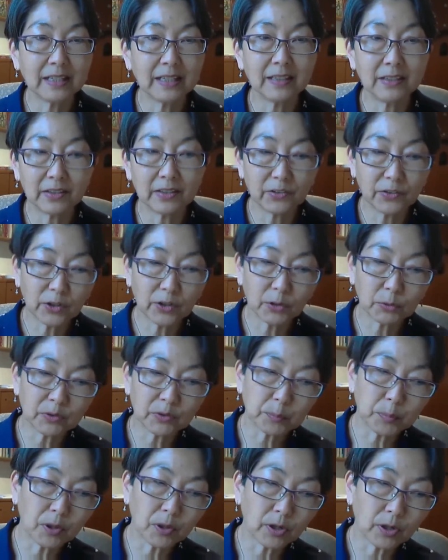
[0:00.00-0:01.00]
it did so
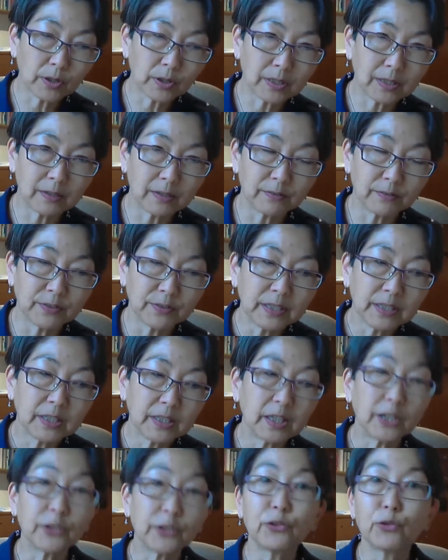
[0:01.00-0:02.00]
as part of
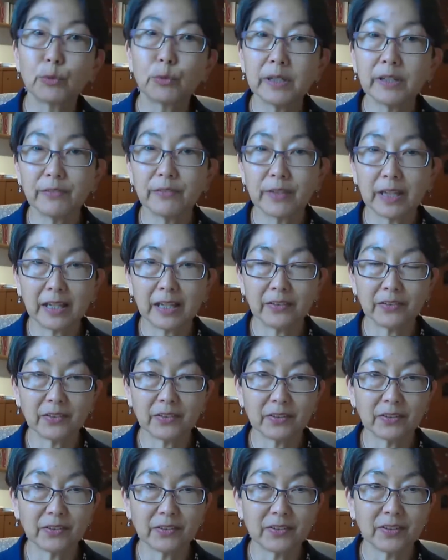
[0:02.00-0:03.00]
a string of
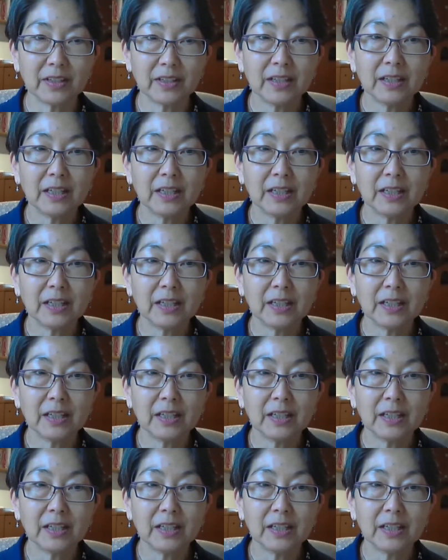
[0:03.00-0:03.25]
cases